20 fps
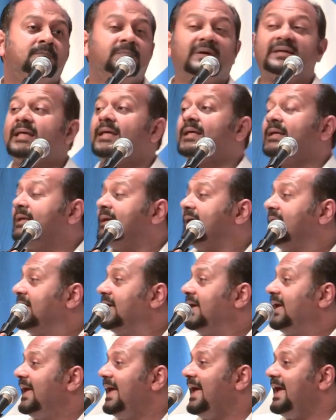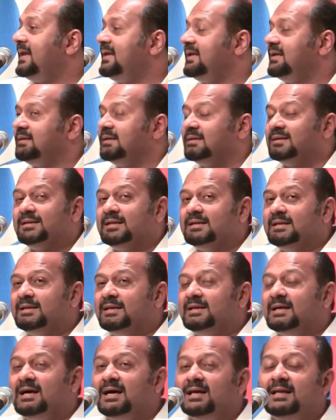But any
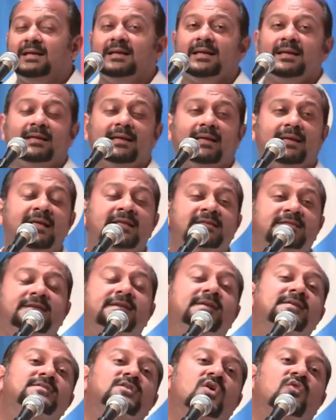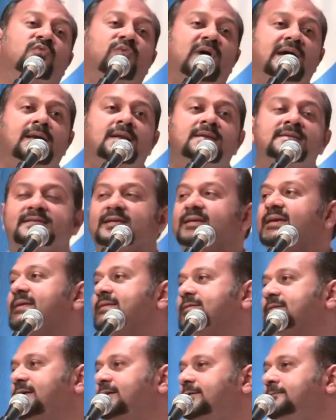incidents of violence
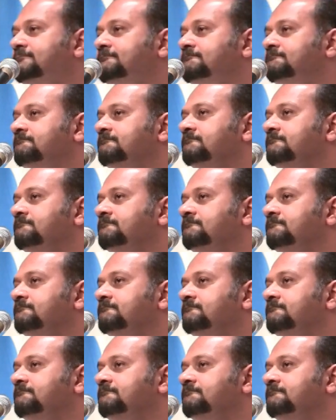against her,